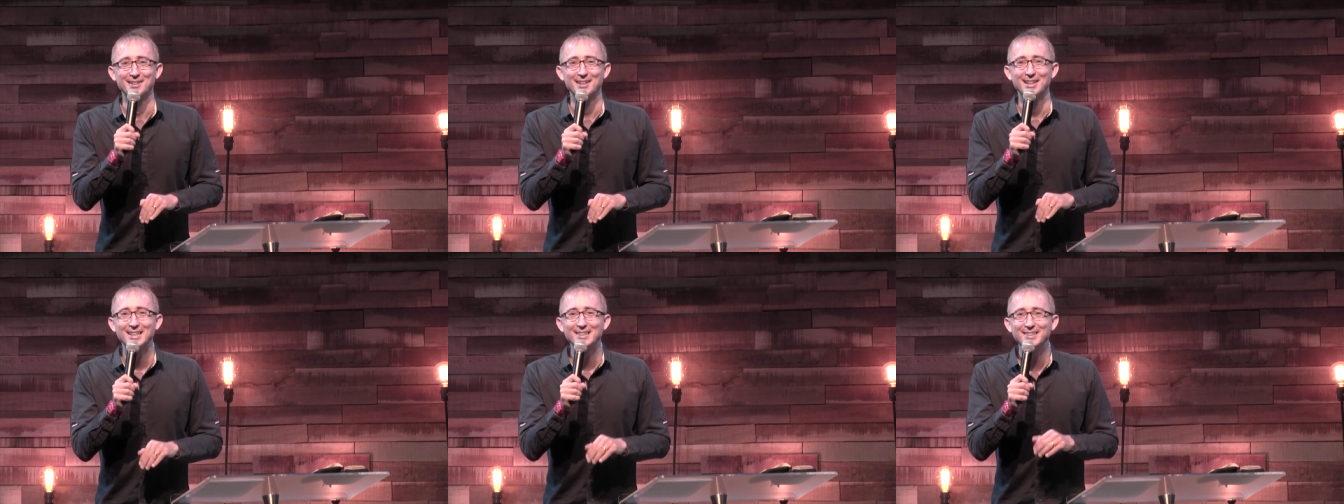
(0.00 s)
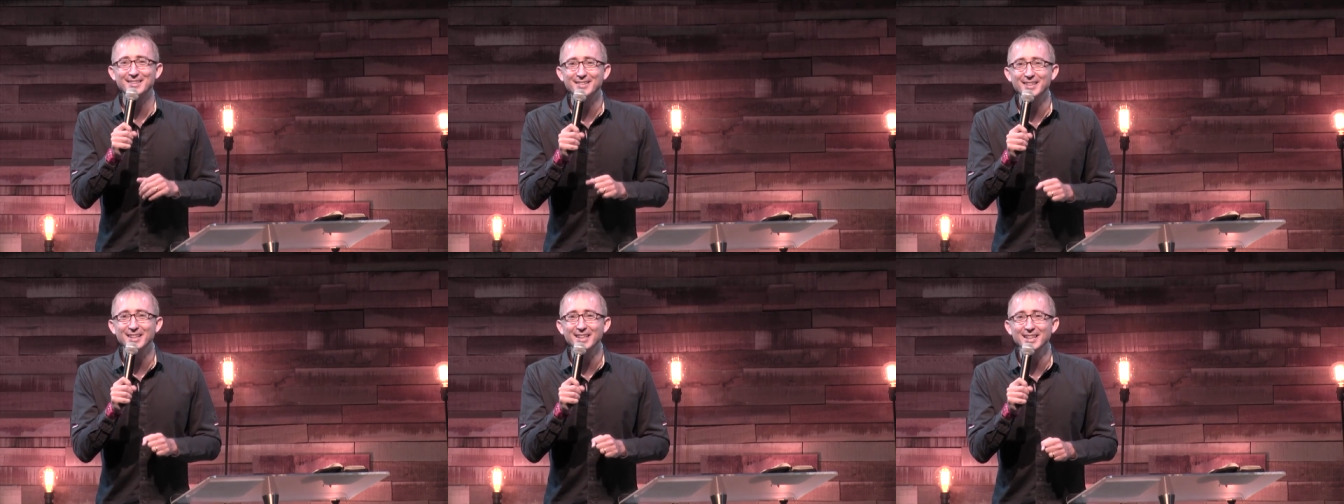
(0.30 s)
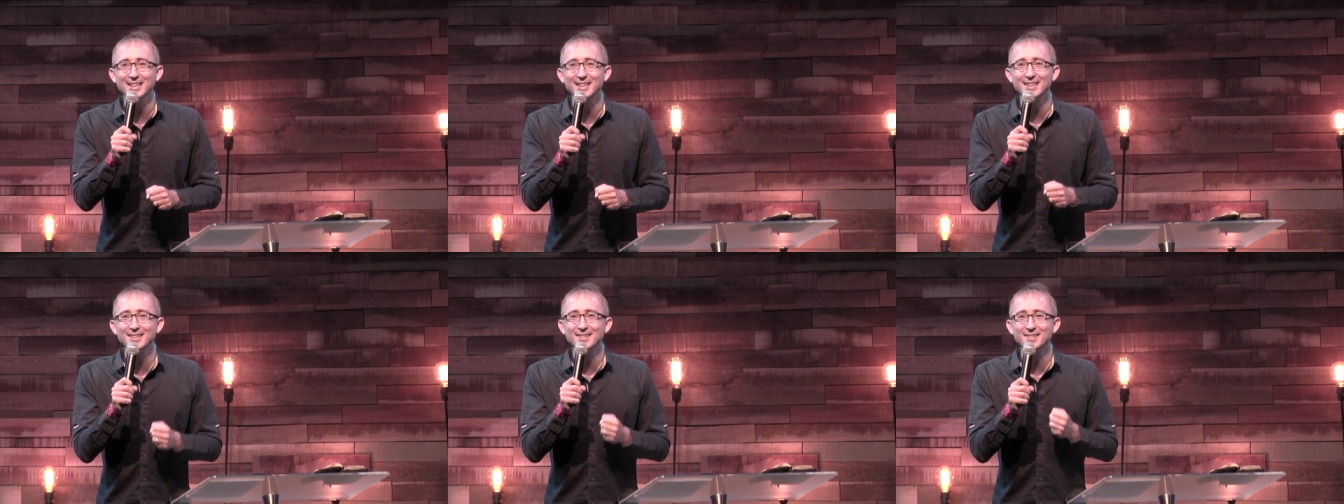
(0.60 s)

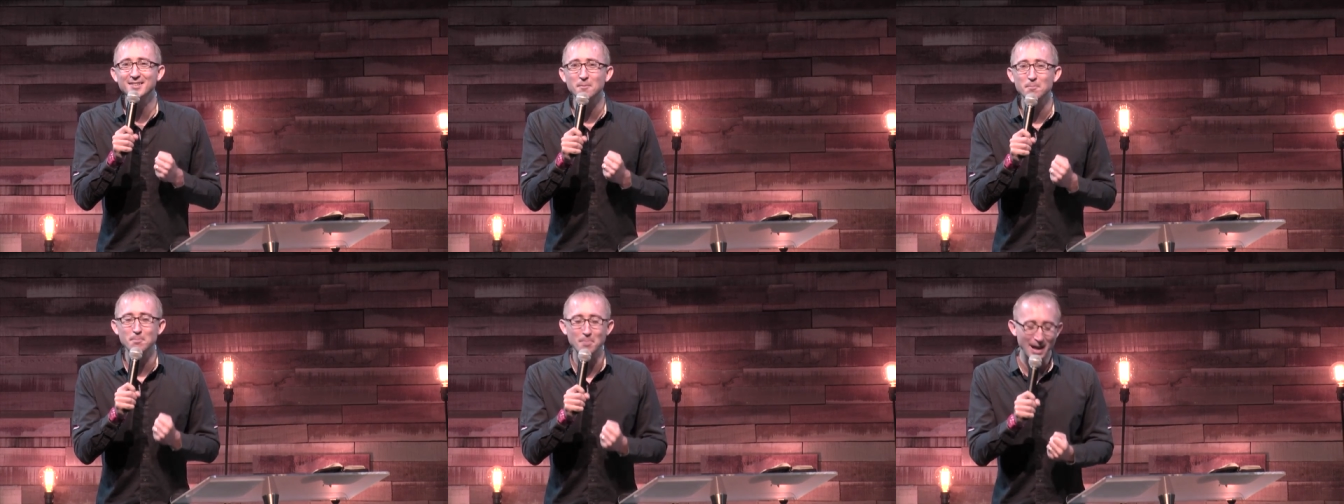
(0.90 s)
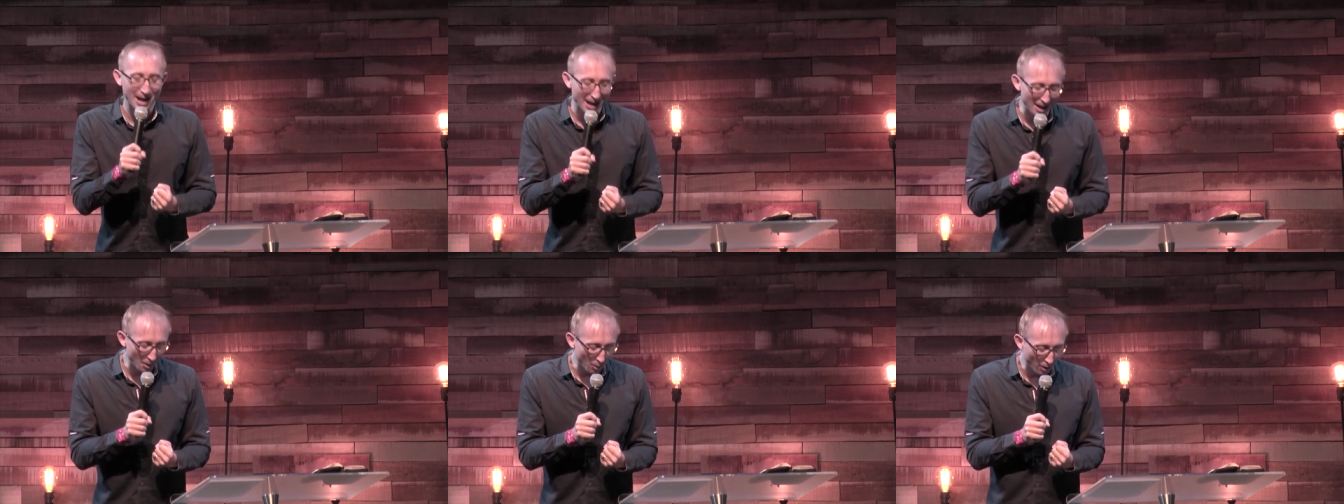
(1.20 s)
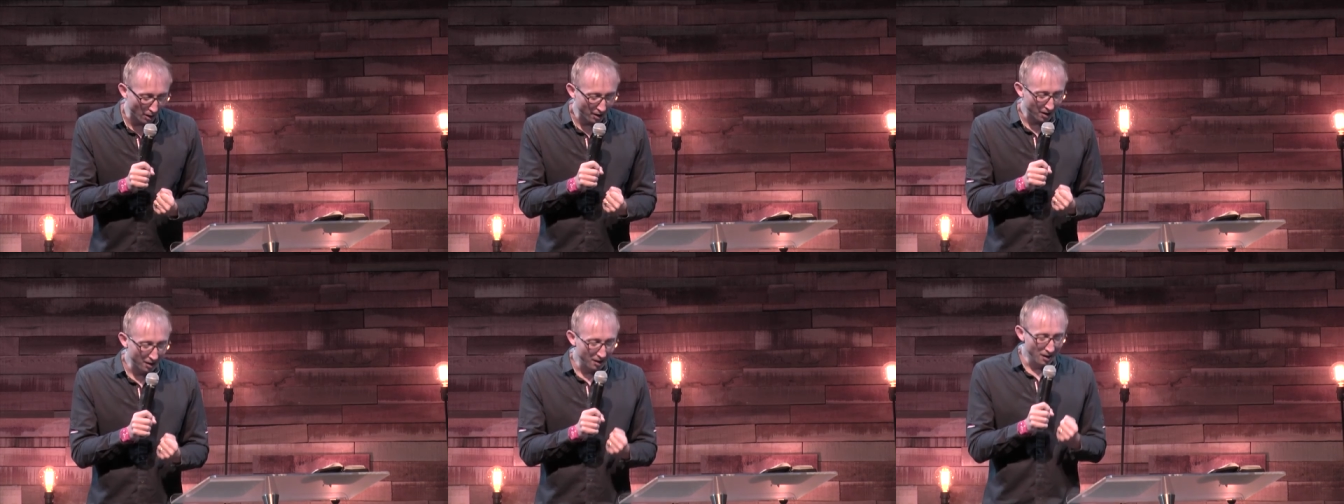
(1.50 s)
Seize the
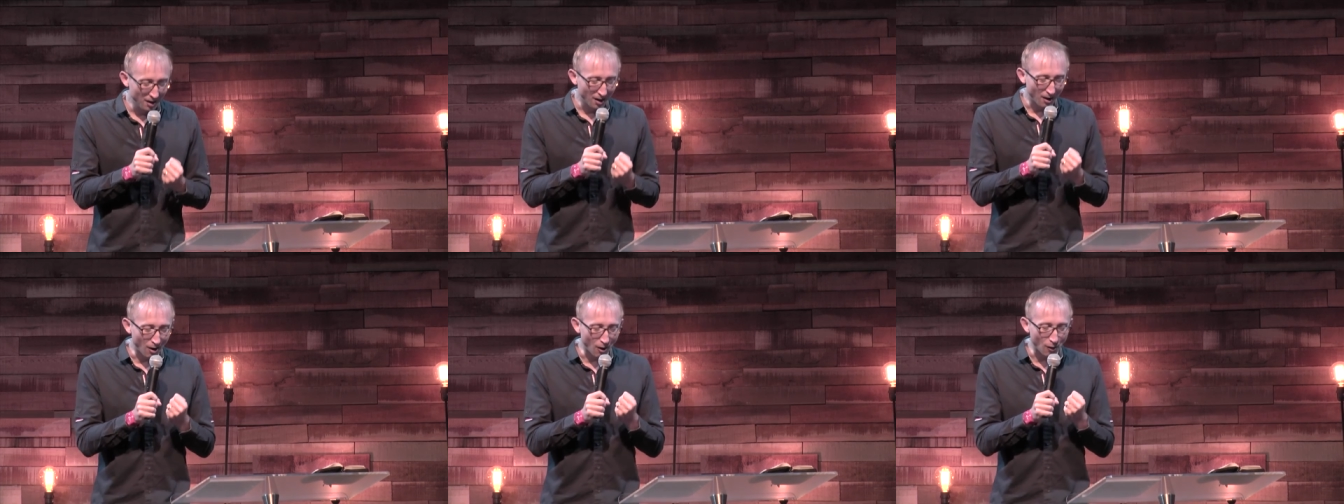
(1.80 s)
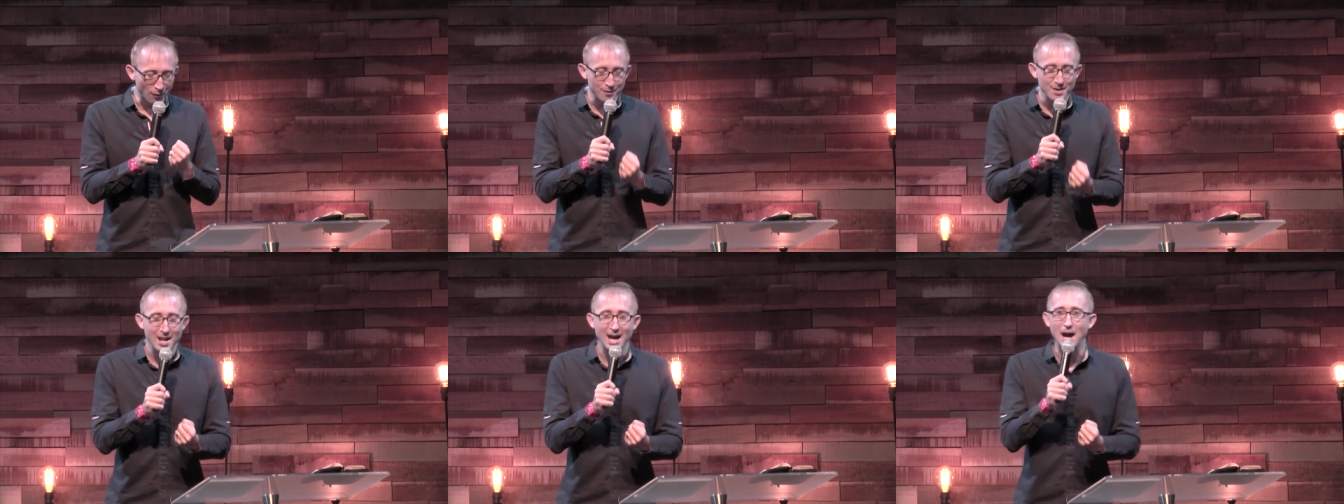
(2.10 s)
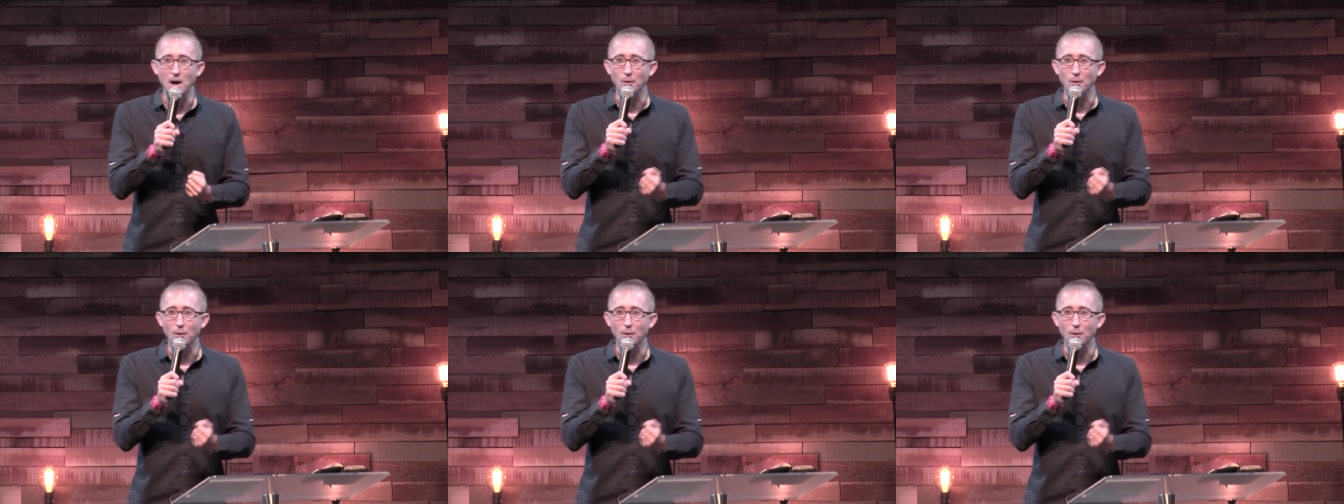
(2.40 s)
power of now.